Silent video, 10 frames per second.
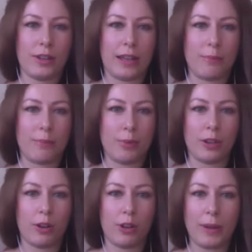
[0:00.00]
I'm
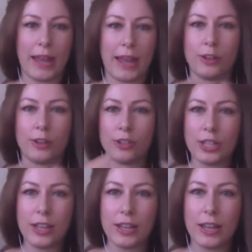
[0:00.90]
putting all my
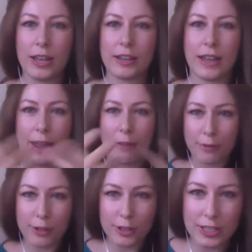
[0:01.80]
energy and
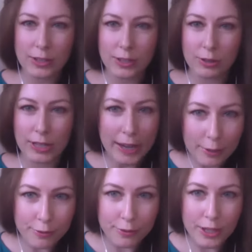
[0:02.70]
effort into
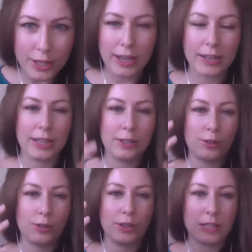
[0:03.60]
life and
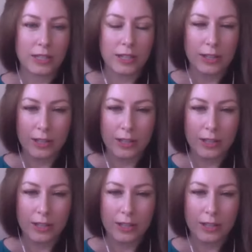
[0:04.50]
into this